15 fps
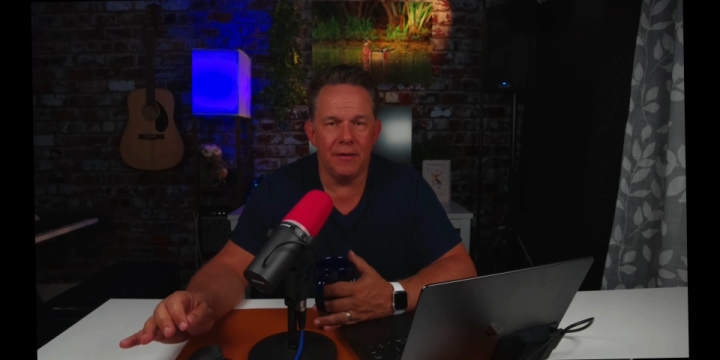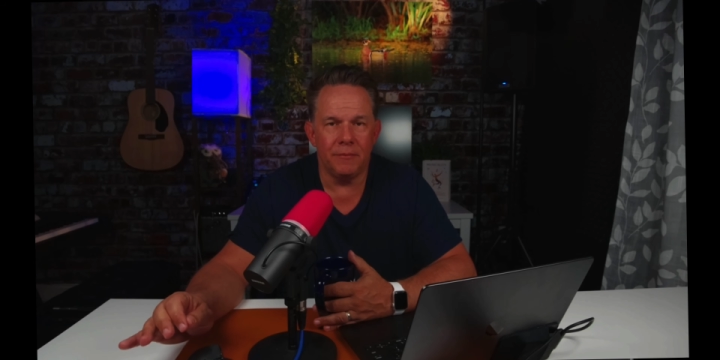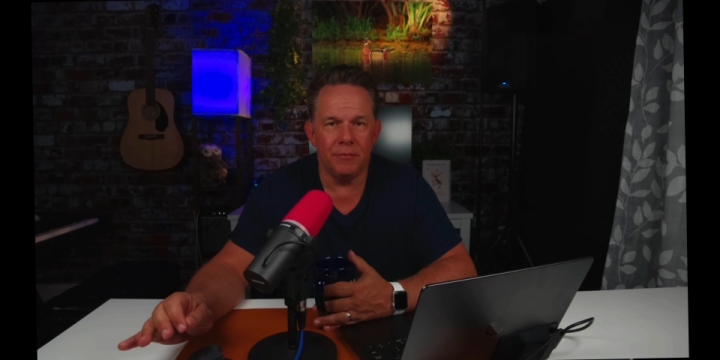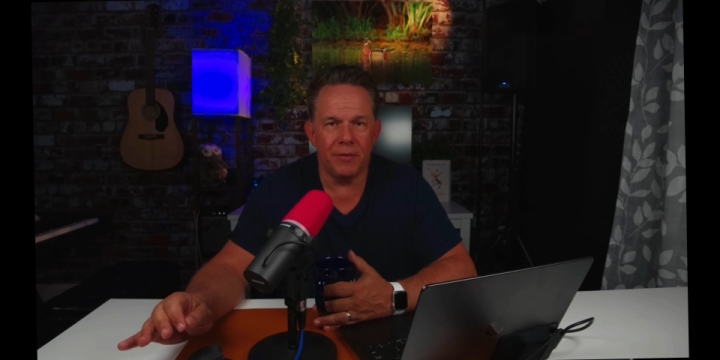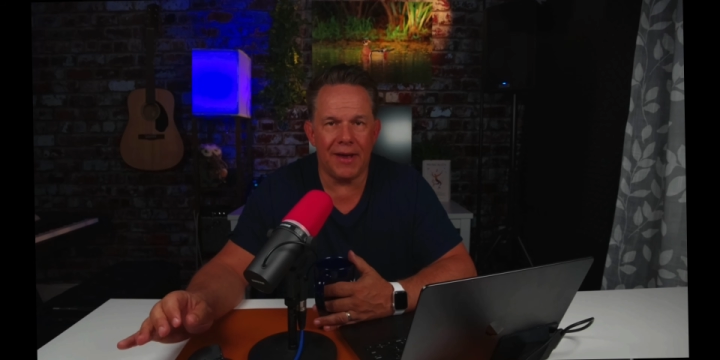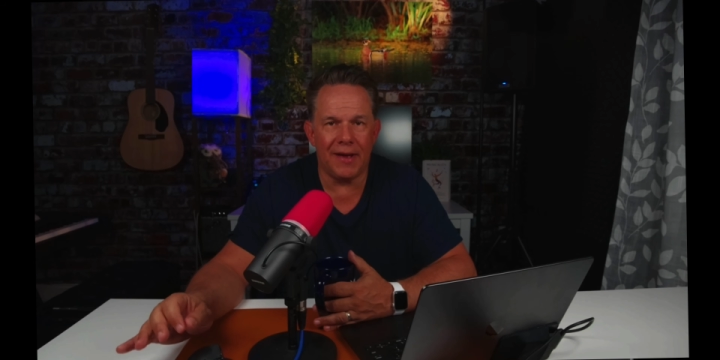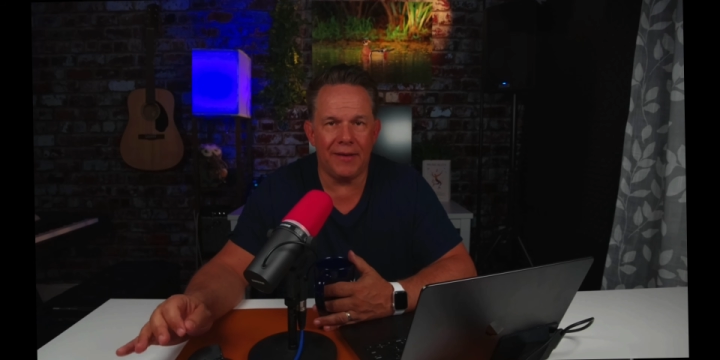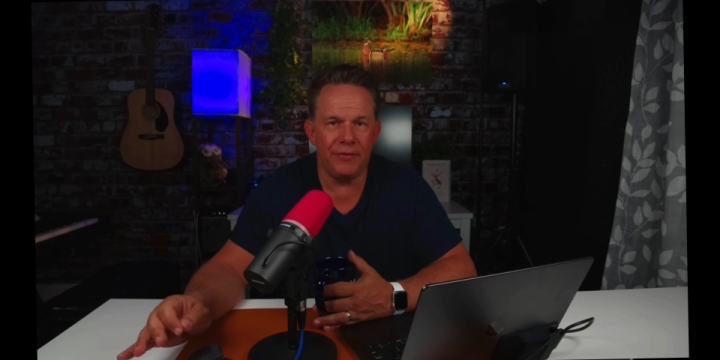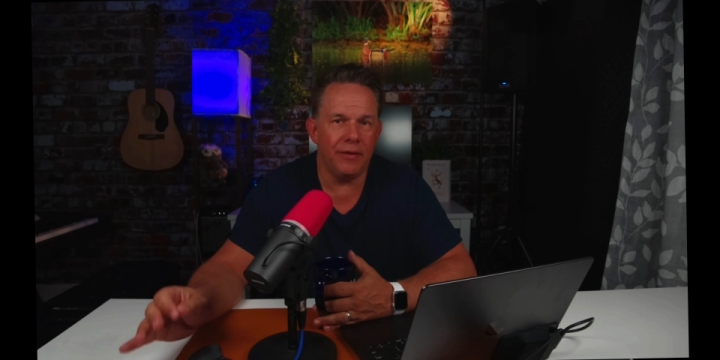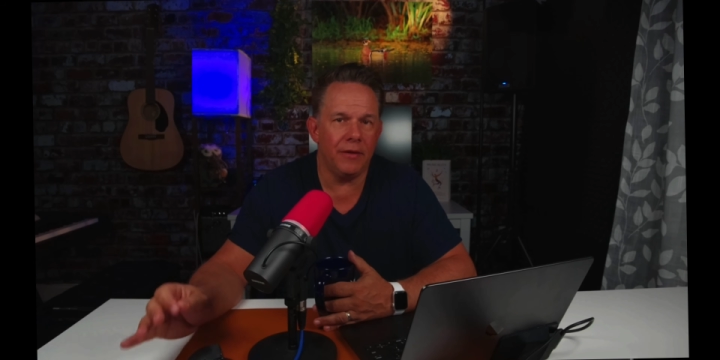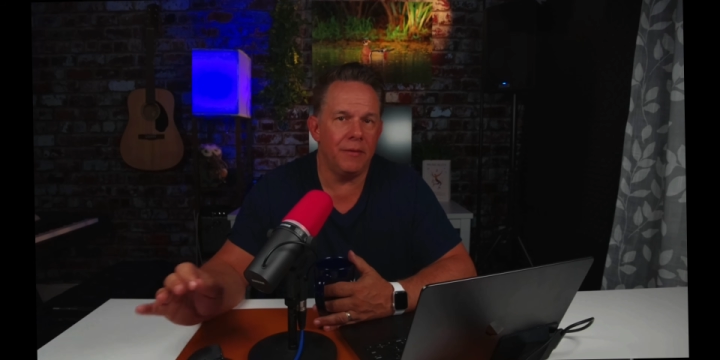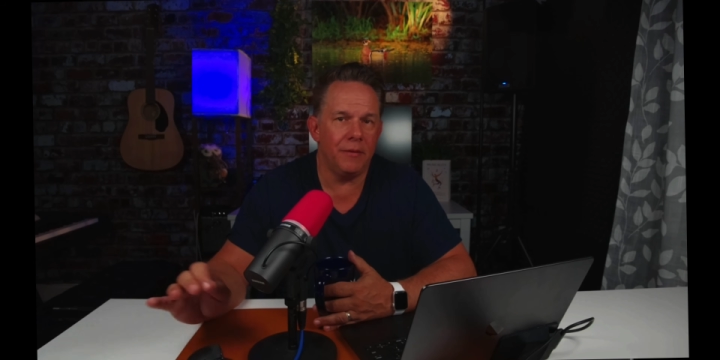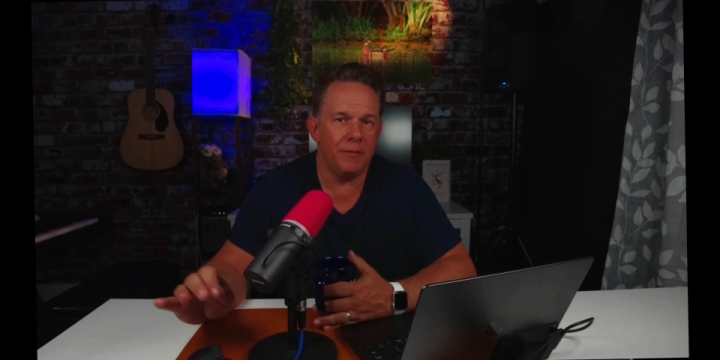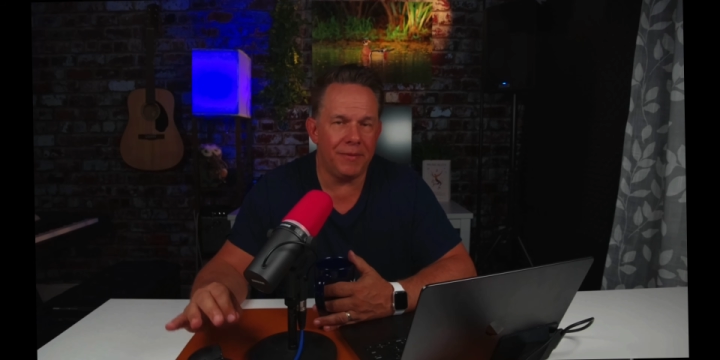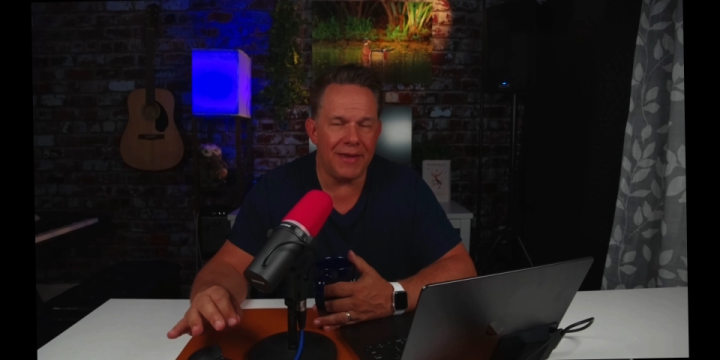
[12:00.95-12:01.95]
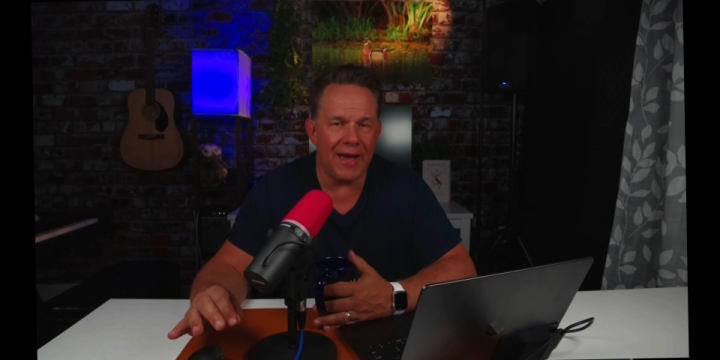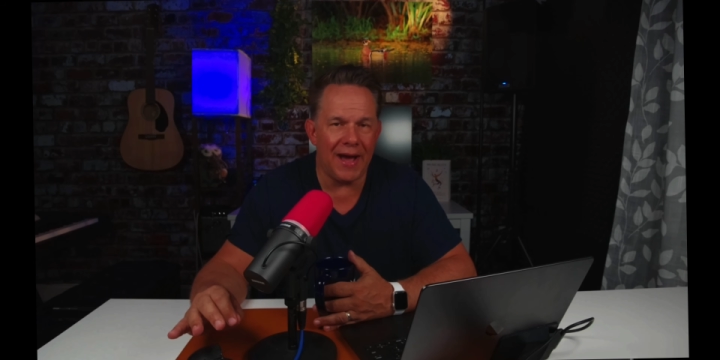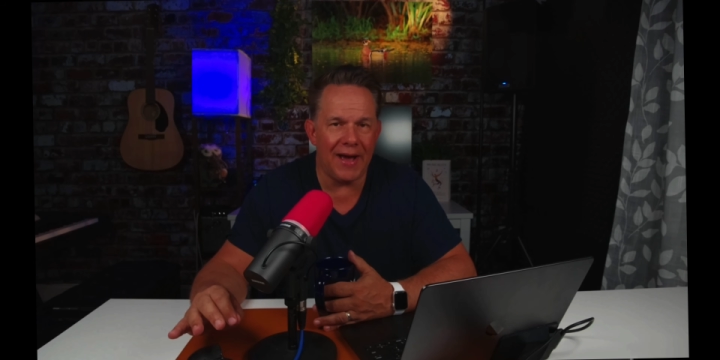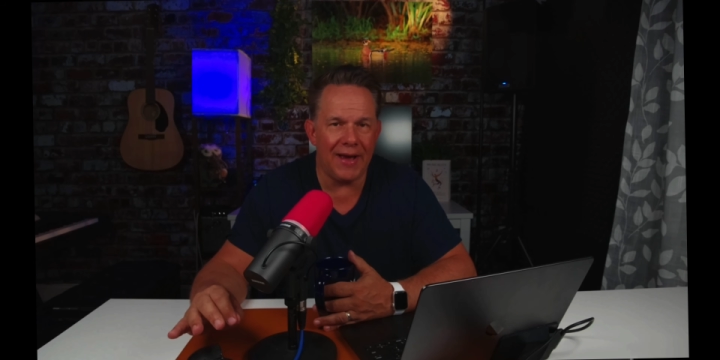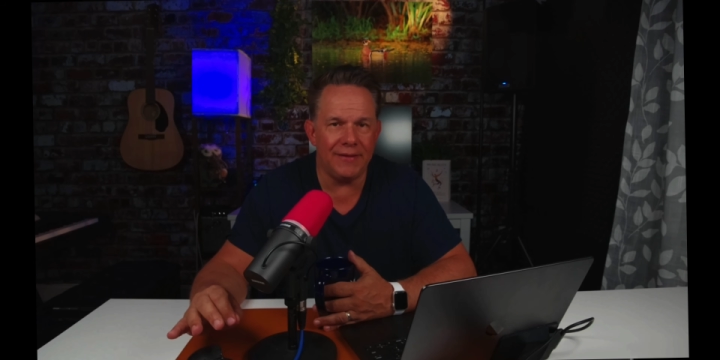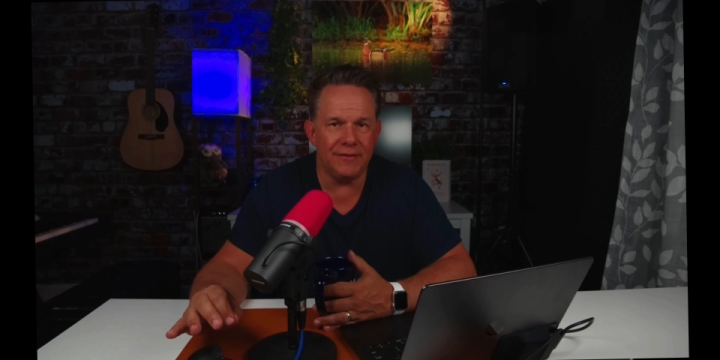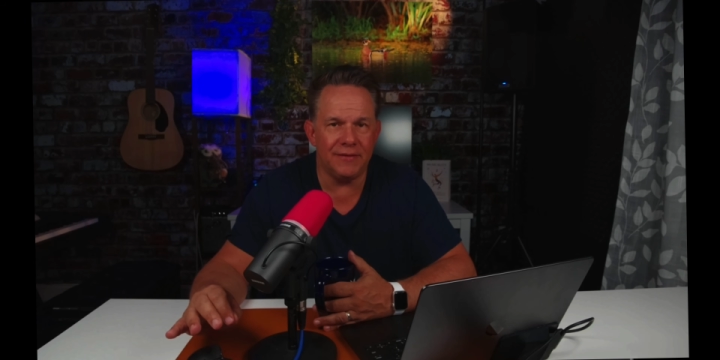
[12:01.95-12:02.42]
but on the
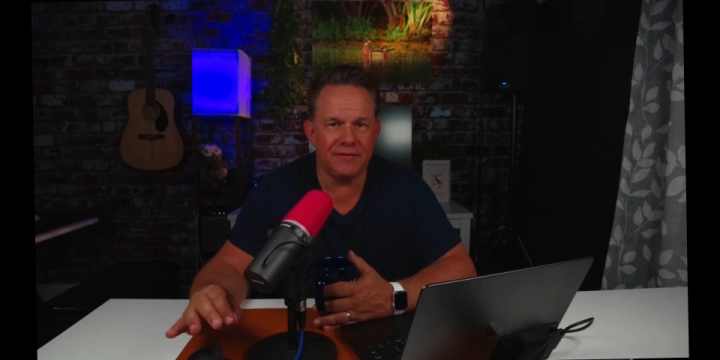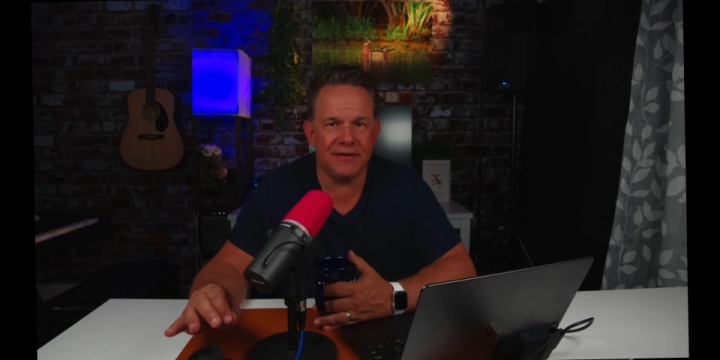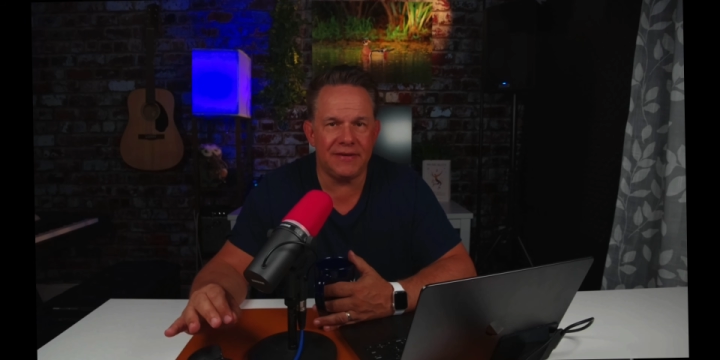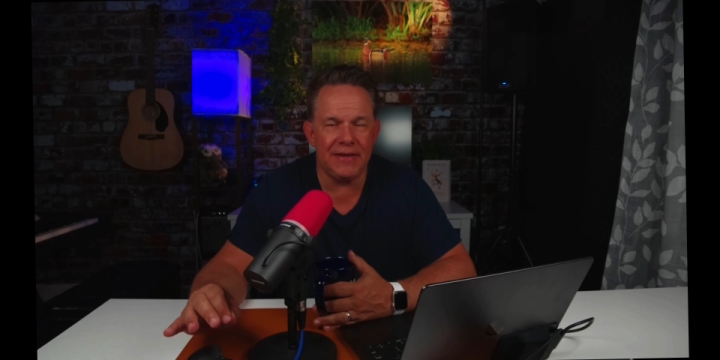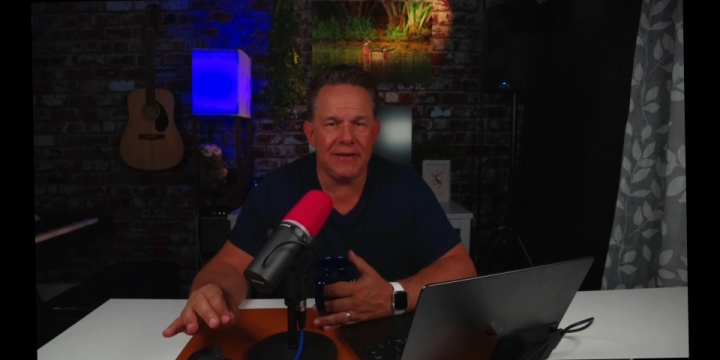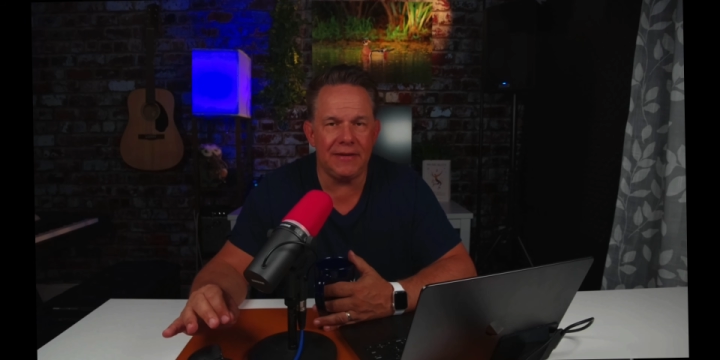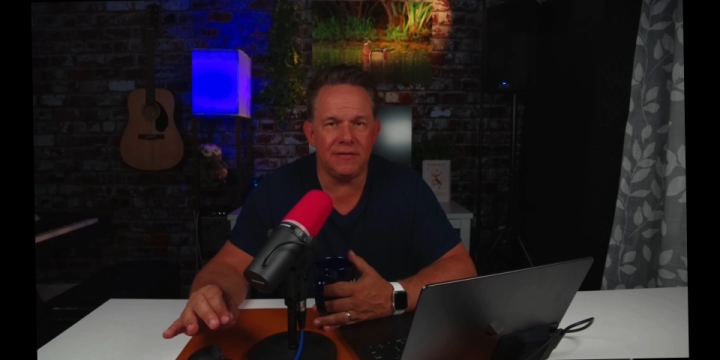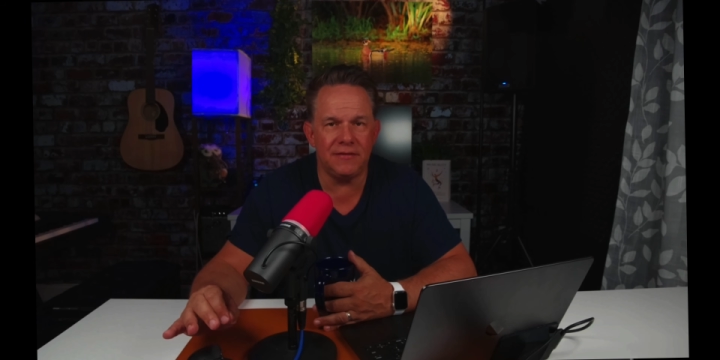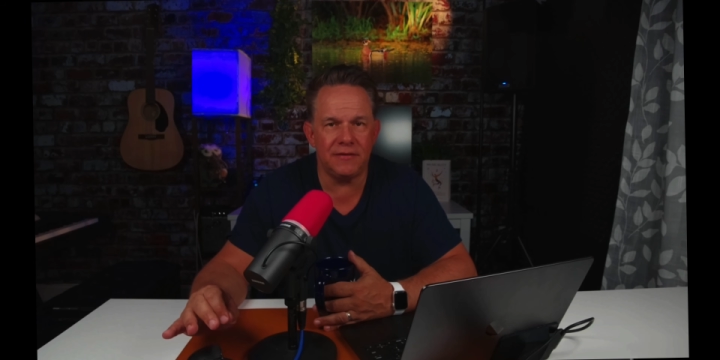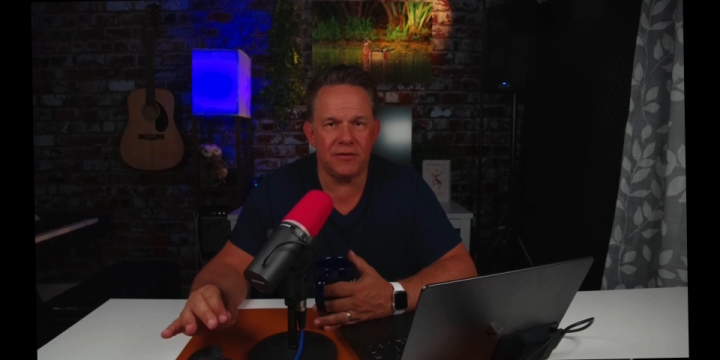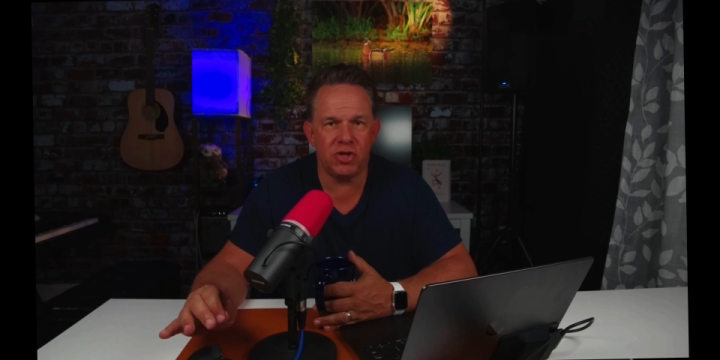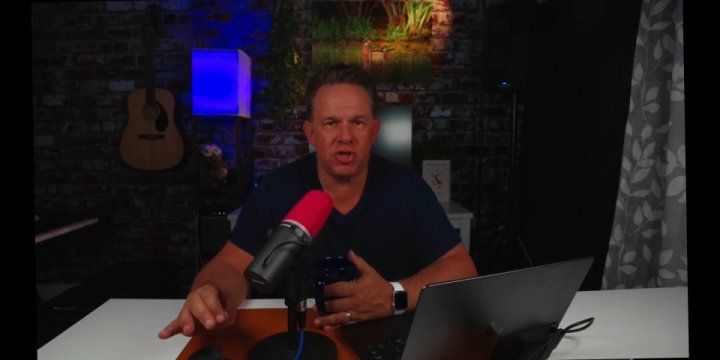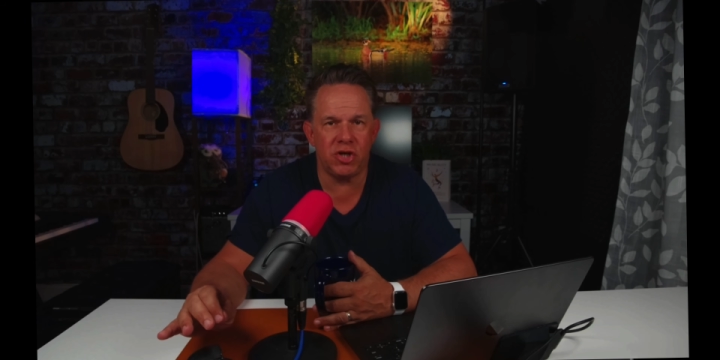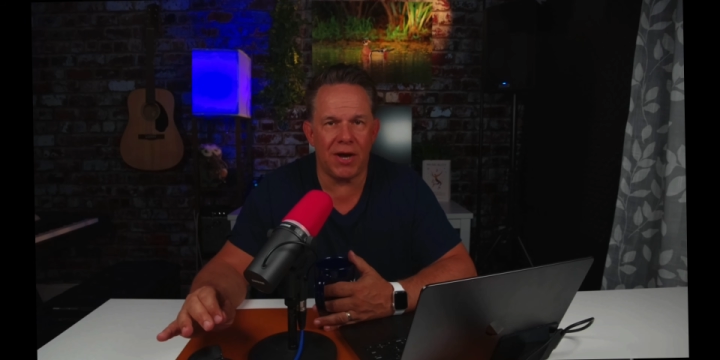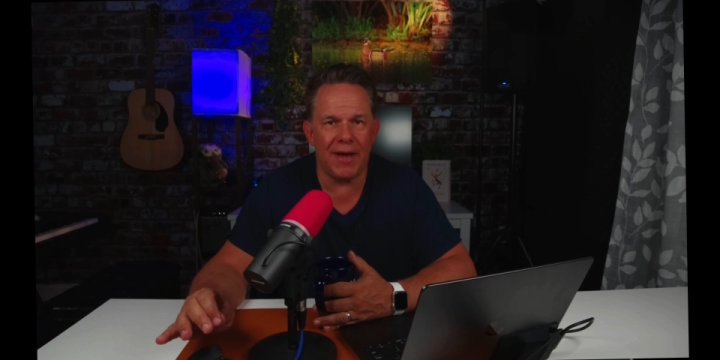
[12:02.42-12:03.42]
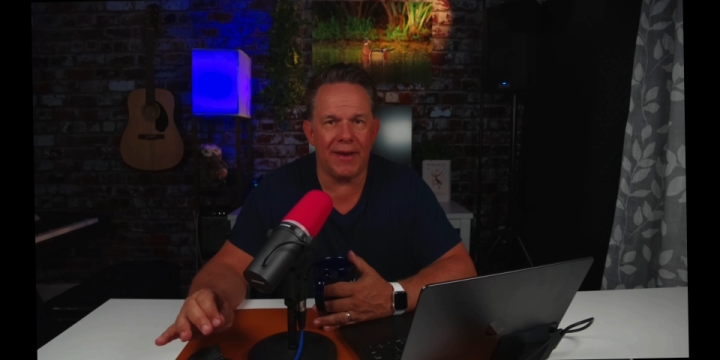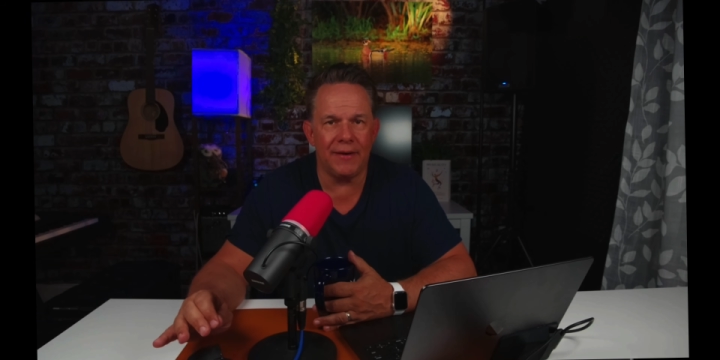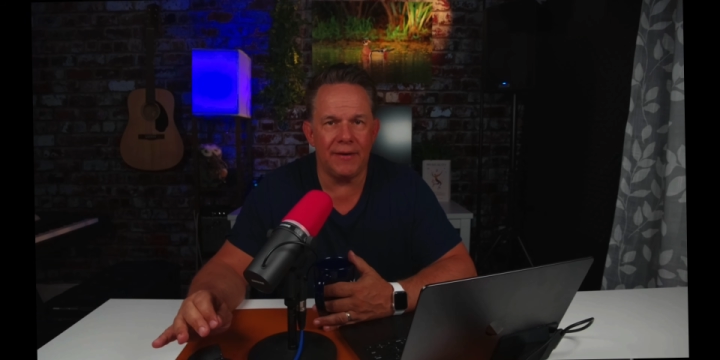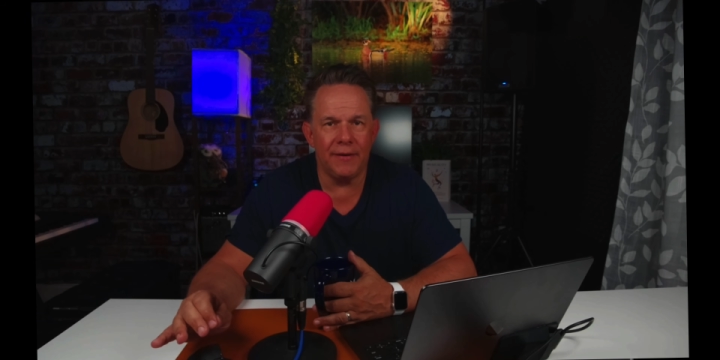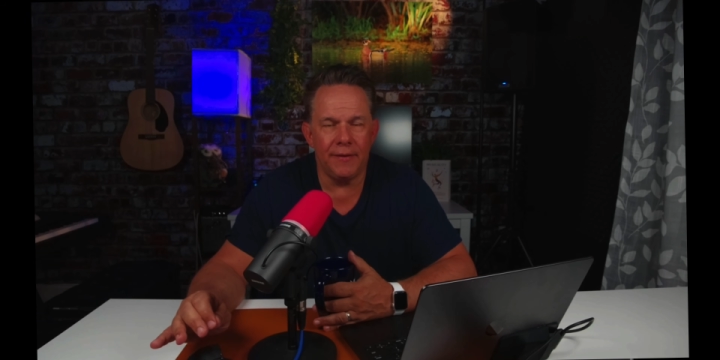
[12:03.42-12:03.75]
behind the scenes shot,